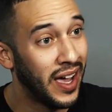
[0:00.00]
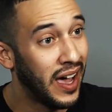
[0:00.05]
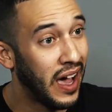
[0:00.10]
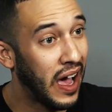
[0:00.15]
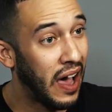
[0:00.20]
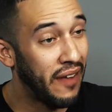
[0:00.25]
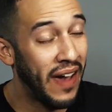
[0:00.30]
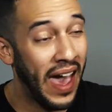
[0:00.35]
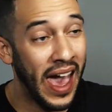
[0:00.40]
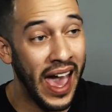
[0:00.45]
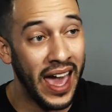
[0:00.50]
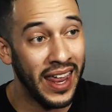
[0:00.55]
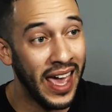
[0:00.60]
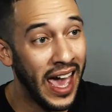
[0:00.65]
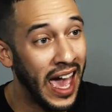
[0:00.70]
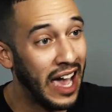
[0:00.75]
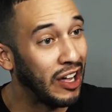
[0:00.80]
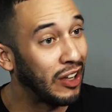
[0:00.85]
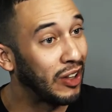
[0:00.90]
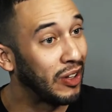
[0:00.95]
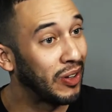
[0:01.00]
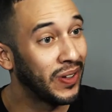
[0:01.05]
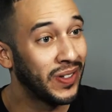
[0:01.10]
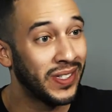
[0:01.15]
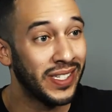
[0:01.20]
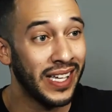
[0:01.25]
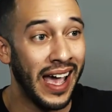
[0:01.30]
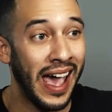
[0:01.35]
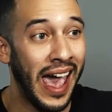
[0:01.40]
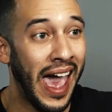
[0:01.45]
I've had
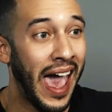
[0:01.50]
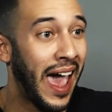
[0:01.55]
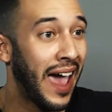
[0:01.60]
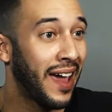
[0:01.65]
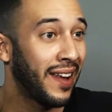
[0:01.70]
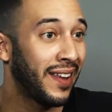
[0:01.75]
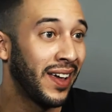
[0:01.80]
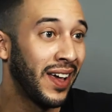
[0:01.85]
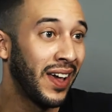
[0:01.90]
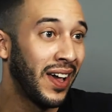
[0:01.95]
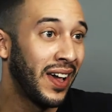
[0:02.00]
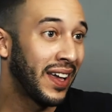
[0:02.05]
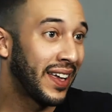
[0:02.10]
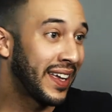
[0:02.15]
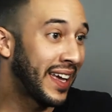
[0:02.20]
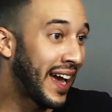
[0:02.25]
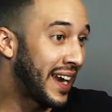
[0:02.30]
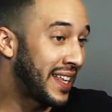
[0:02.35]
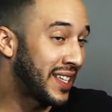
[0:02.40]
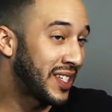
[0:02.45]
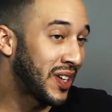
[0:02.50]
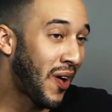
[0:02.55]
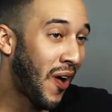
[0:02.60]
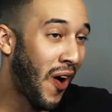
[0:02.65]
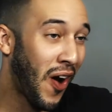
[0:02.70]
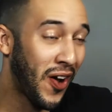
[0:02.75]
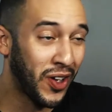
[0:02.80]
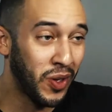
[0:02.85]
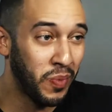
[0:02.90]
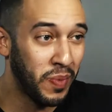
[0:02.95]
hecklers. I had got into
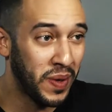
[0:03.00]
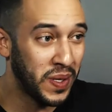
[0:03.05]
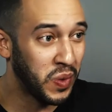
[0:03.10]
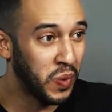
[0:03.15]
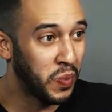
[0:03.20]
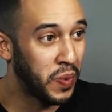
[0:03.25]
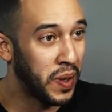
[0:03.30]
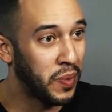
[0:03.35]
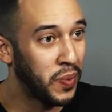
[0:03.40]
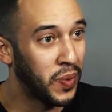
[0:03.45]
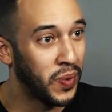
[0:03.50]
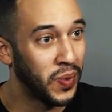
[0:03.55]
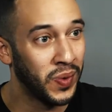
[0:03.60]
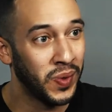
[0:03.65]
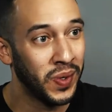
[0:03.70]
arguments with people.